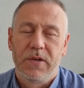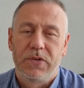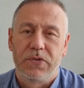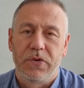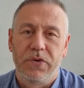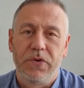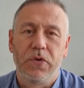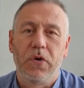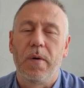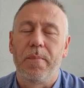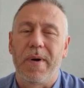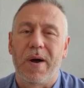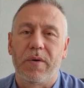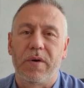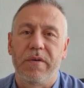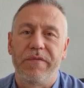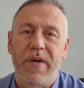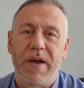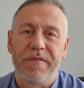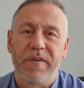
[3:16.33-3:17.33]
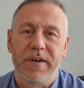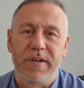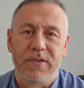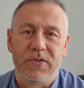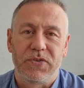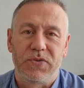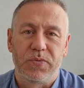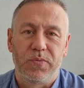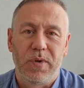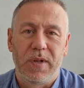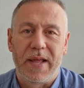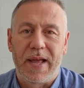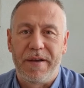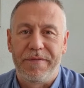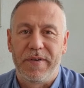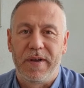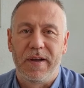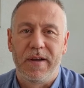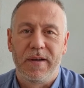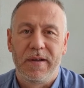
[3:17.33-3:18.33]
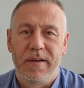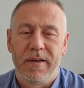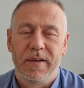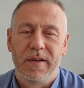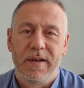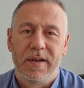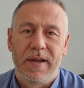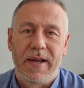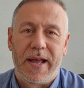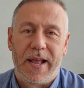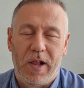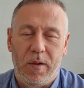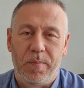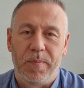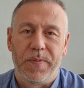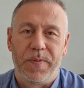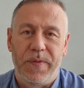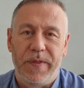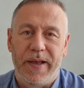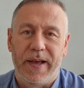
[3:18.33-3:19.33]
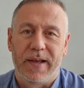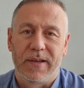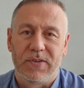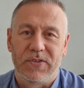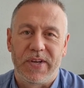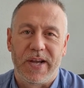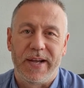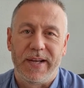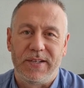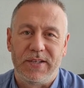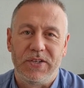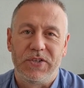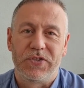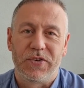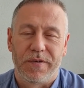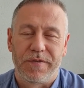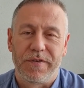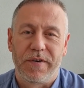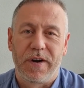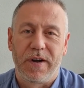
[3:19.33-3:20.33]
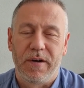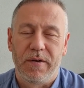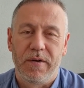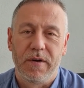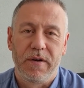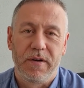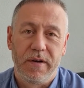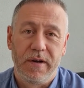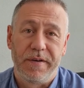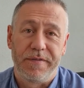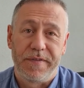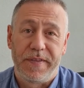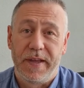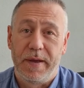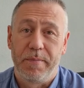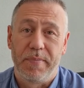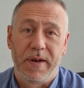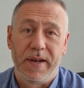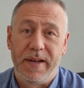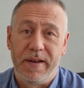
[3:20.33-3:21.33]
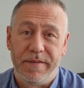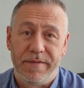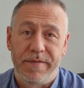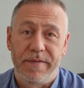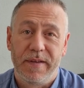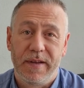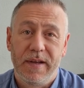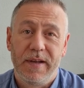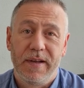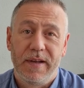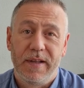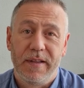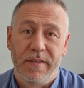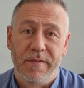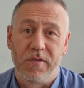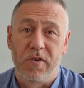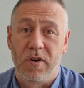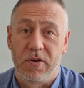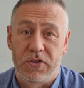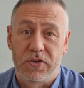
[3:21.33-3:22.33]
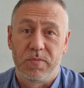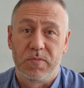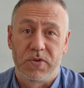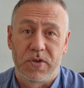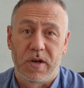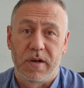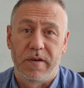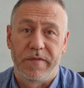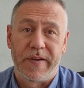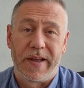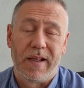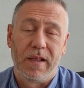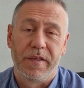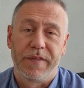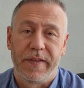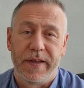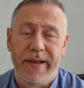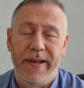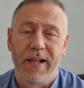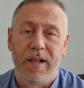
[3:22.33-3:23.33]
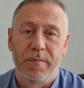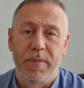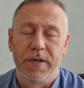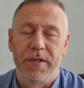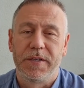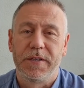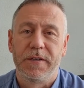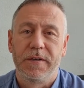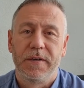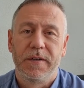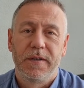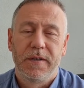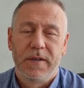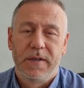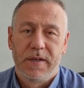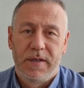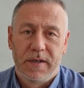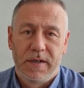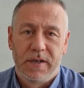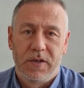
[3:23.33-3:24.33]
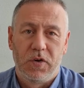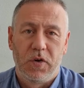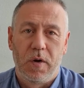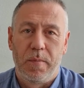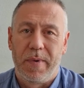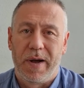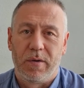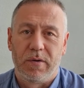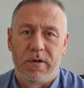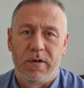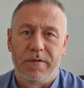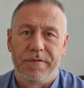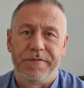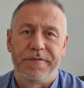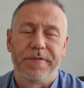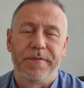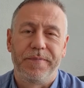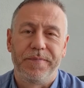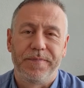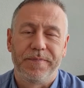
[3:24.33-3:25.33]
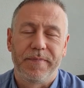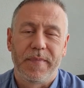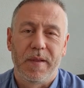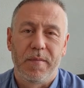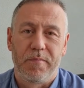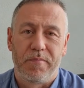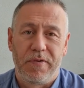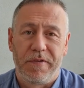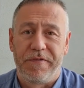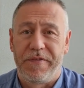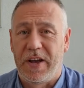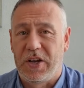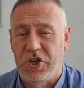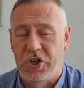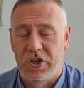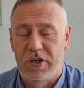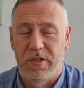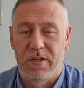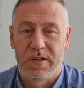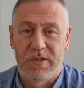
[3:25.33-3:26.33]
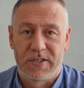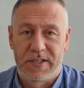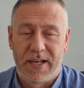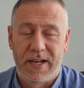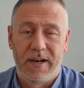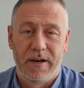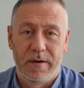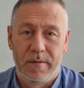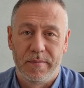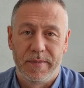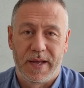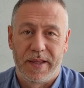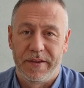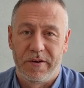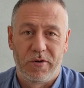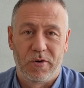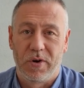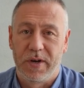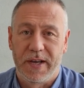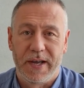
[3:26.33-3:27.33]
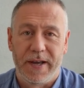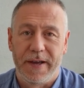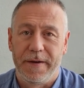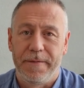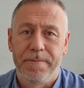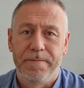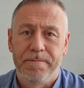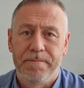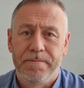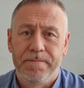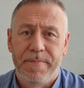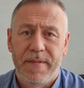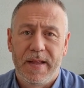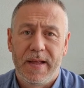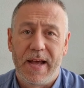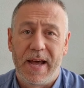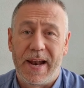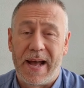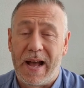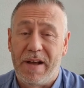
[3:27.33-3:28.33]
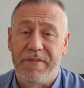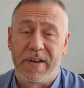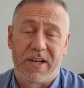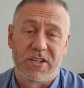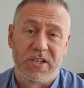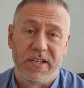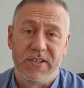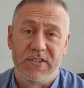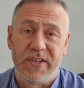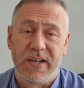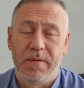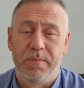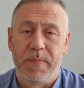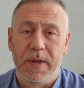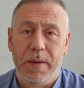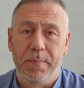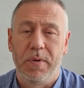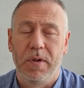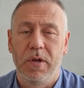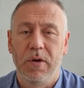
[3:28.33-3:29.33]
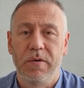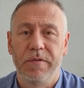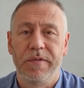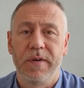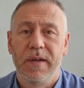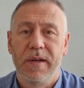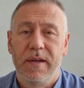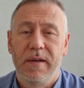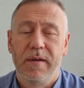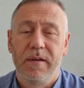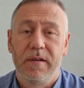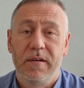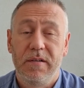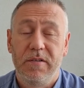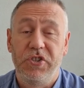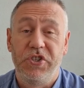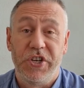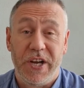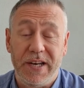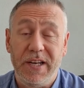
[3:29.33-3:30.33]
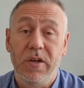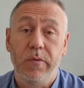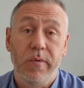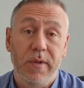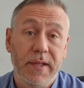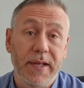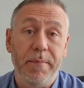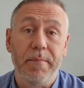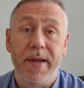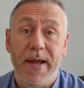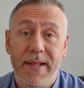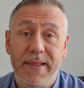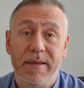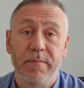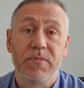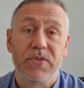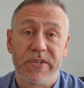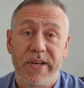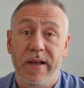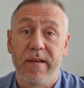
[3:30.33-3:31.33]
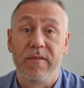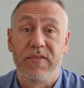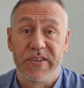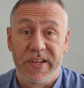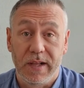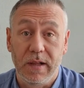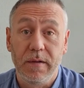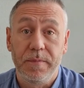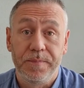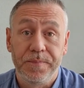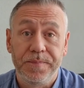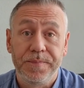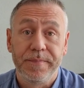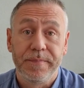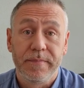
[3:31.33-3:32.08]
So, no amount of evidence will ever help the anxiety sufferer if they believe they've got some sort of health ailment. No amount of professionals telling them that they're okay. And I have actually seen people who've genuinely made themselves ill